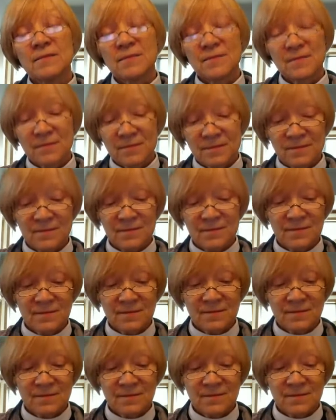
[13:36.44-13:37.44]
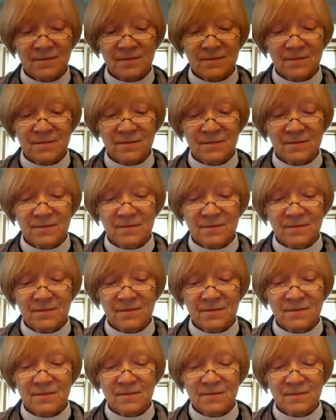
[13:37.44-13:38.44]

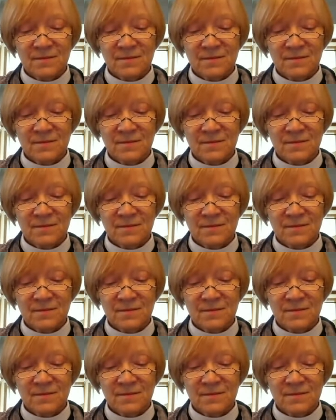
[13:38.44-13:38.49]
(no one is talking)